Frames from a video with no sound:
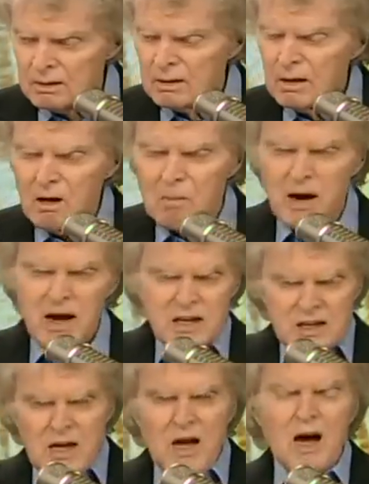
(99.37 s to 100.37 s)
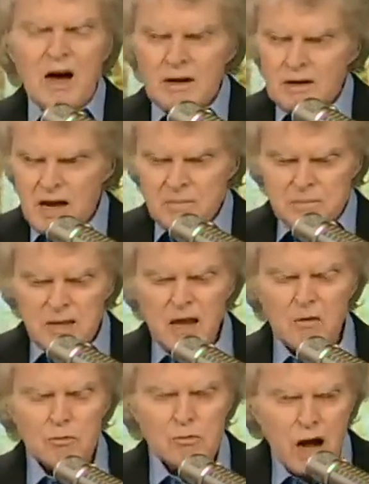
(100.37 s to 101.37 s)
Oh, my God.
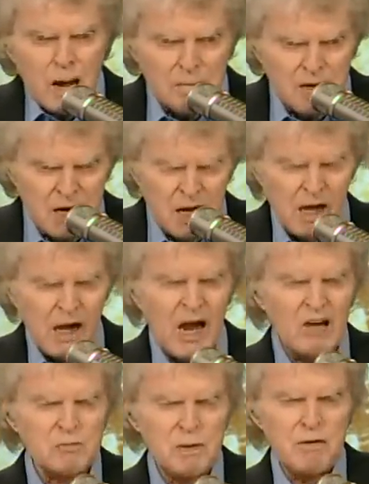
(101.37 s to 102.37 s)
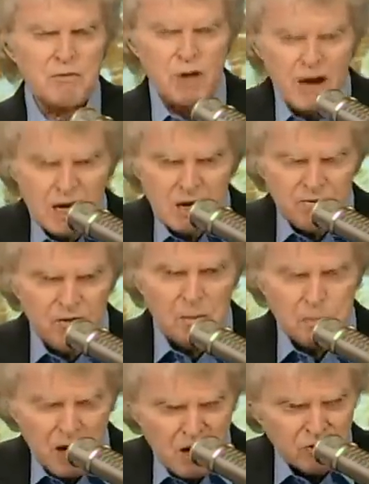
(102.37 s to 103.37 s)
And Romney has been running for
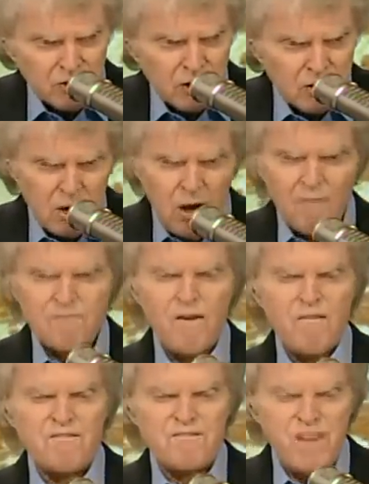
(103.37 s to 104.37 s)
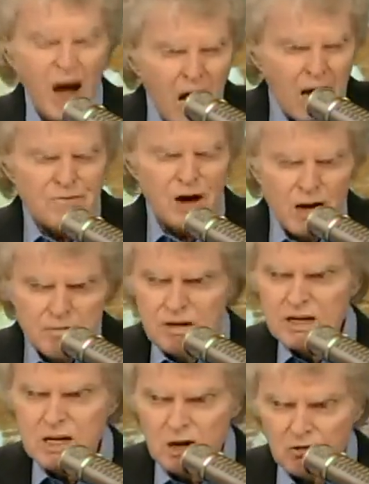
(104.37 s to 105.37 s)
president for
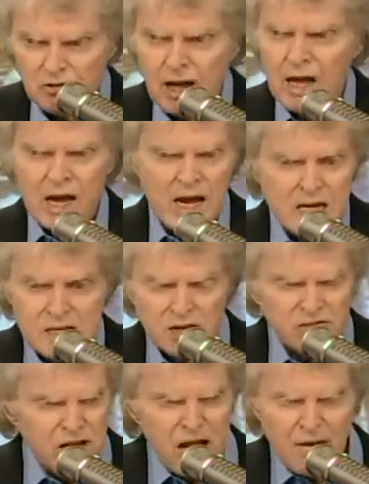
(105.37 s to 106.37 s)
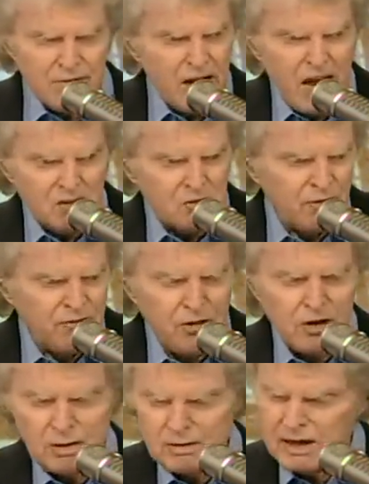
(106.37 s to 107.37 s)
500 years. He doesn't have an answer
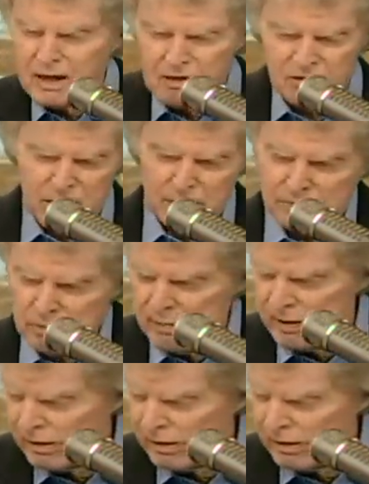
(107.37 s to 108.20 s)
for you. Oh, I got to stop screaming.